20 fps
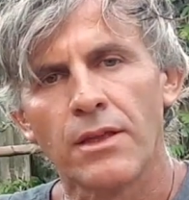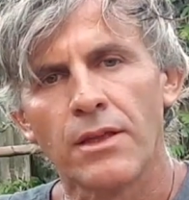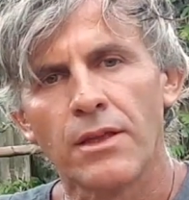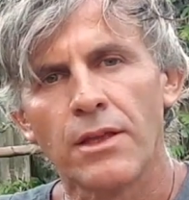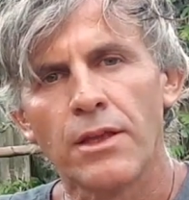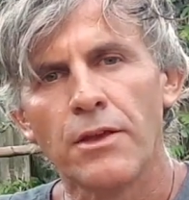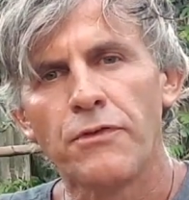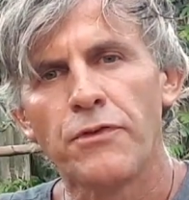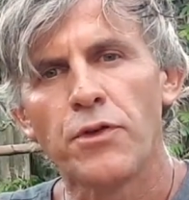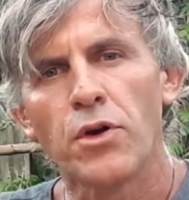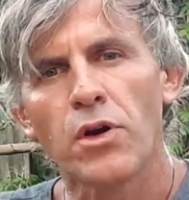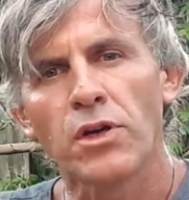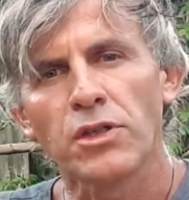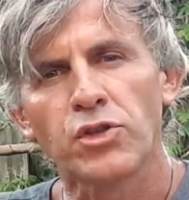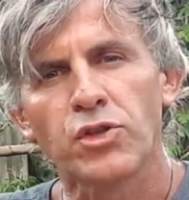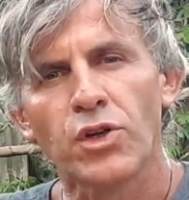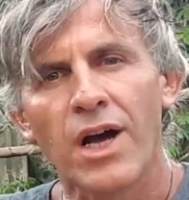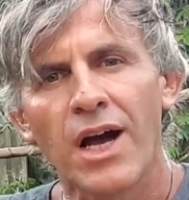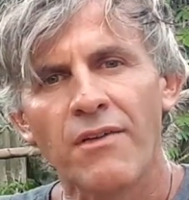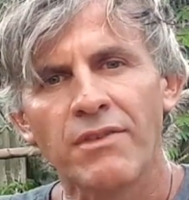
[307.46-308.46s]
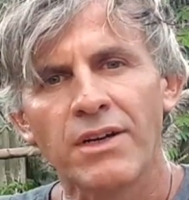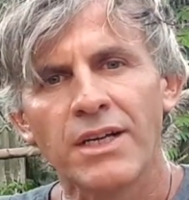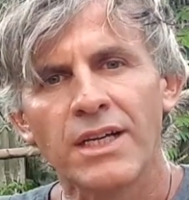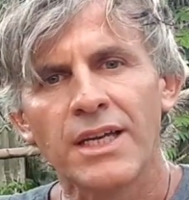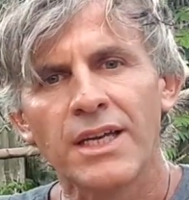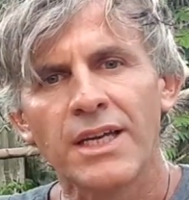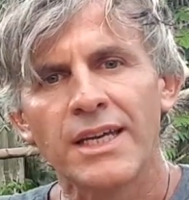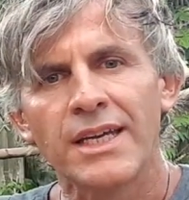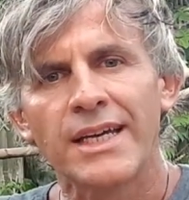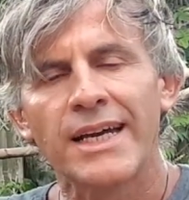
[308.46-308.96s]
If you're
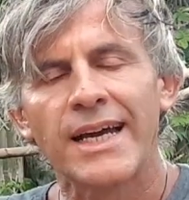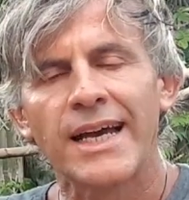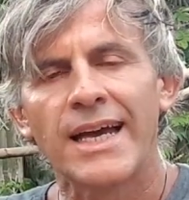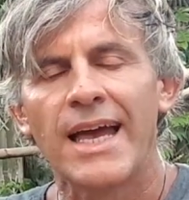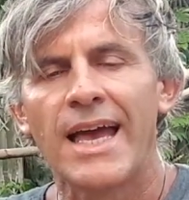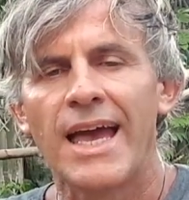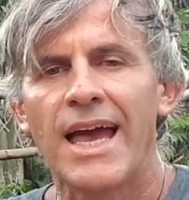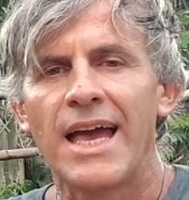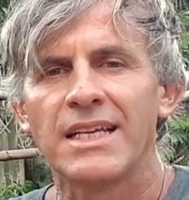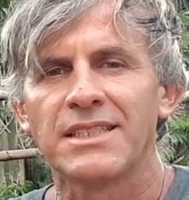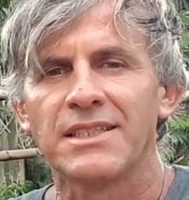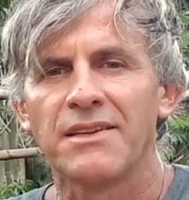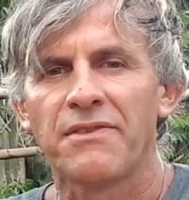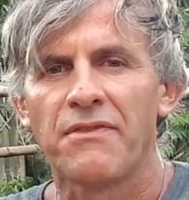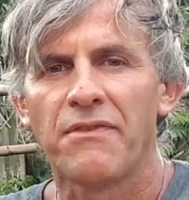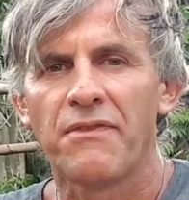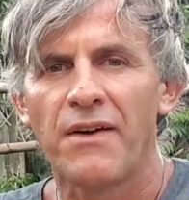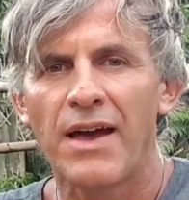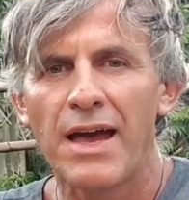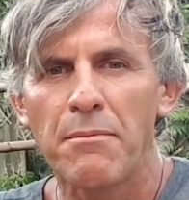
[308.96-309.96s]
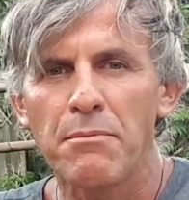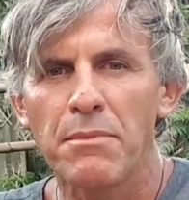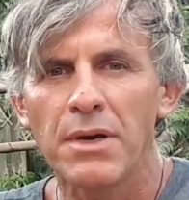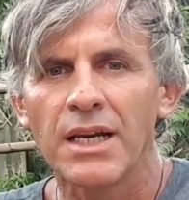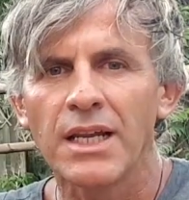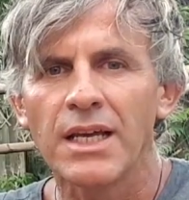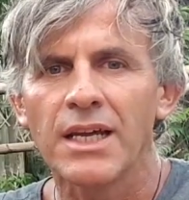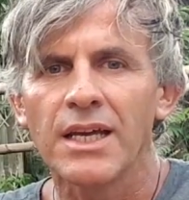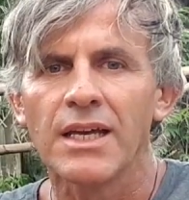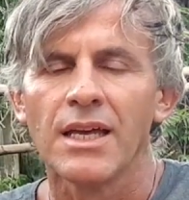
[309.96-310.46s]
traveling as a
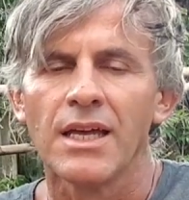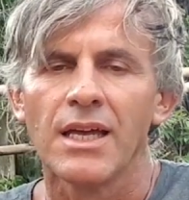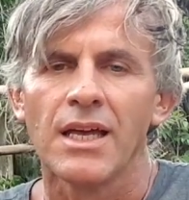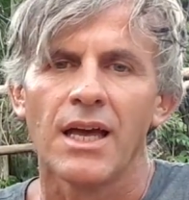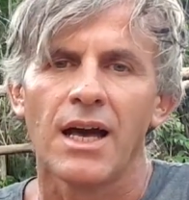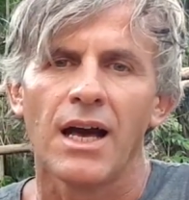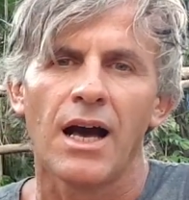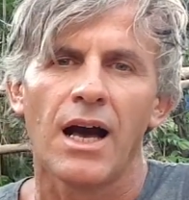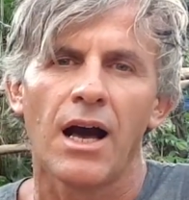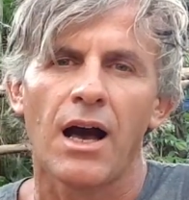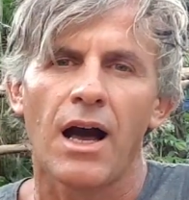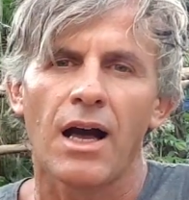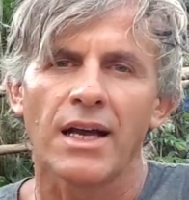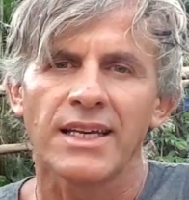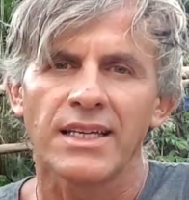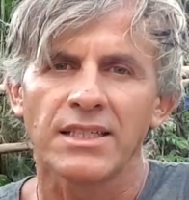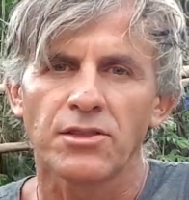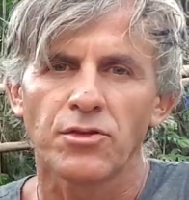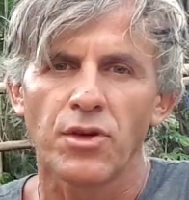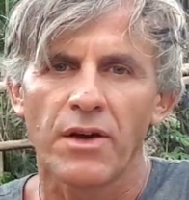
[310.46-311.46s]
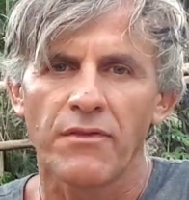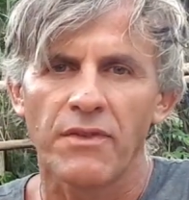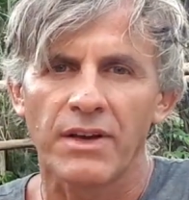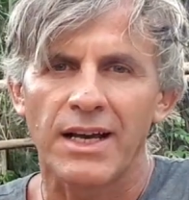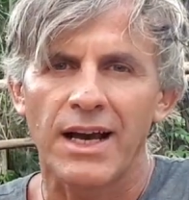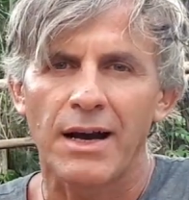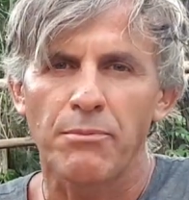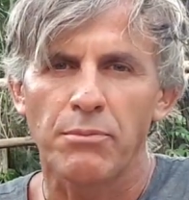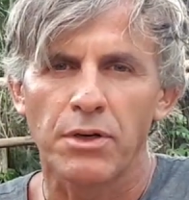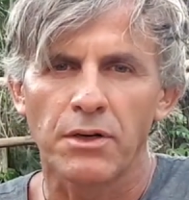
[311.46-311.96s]
family, I guess you have
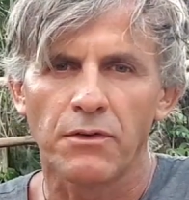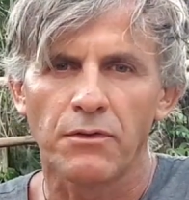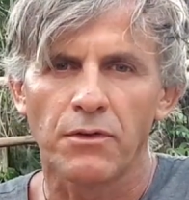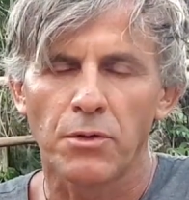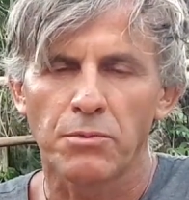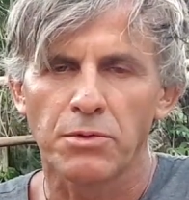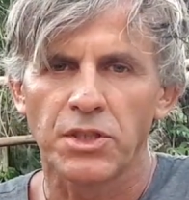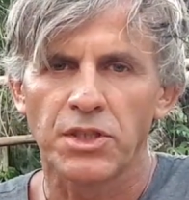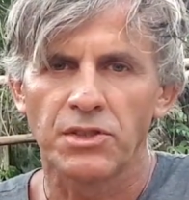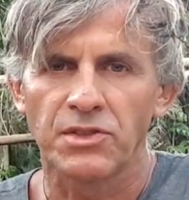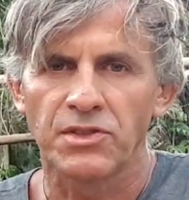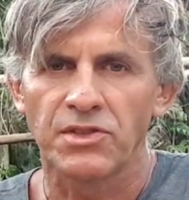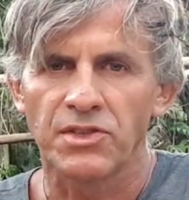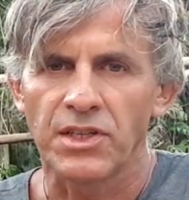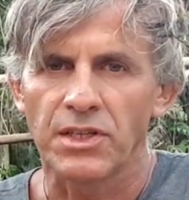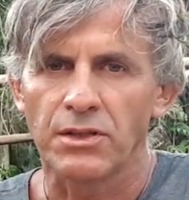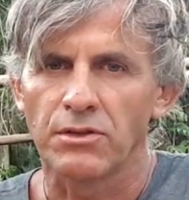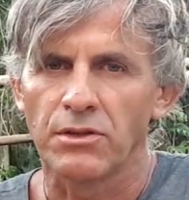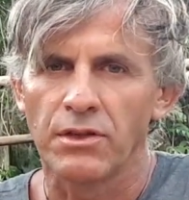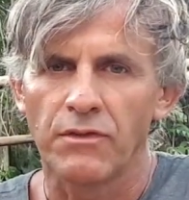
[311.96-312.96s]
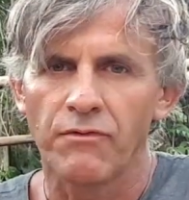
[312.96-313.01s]
a couple of options here.